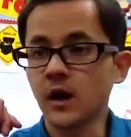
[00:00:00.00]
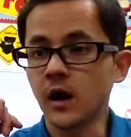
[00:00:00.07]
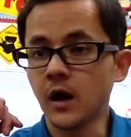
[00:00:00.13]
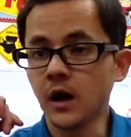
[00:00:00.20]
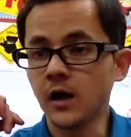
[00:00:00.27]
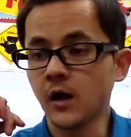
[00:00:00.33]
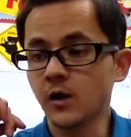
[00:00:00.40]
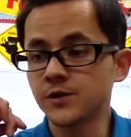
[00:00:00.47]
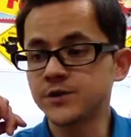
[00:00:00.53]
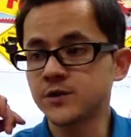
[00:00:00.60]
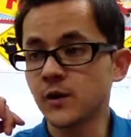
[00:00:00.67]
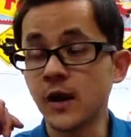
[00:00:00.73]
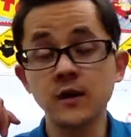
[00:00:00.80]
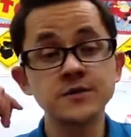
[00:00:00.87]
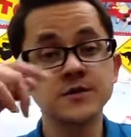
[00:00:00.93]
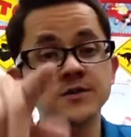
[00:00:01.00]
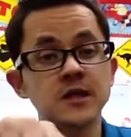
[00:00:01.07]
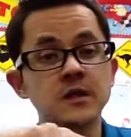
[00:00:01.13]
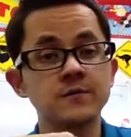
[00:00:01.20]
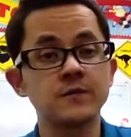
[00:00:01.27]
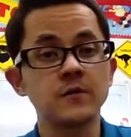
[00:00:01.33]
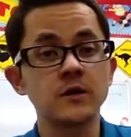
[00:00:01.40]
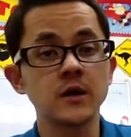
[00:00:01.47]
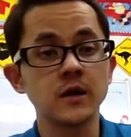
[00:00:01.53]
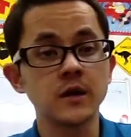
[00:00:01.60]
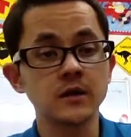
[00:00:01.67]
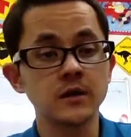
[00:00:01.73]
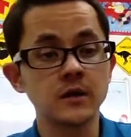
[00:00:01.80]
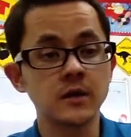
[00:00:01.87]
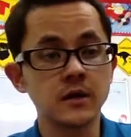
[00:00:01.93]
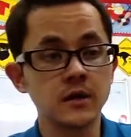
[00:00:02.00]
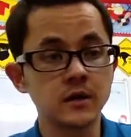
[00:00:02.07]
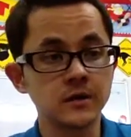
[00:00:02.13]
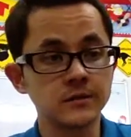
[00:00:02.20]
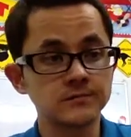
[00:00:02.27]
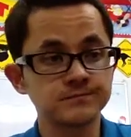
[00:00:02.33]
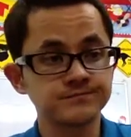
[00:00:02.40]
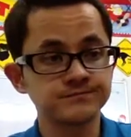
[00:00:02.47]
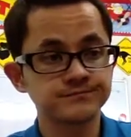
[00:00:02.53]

I also I also signed up for a, a,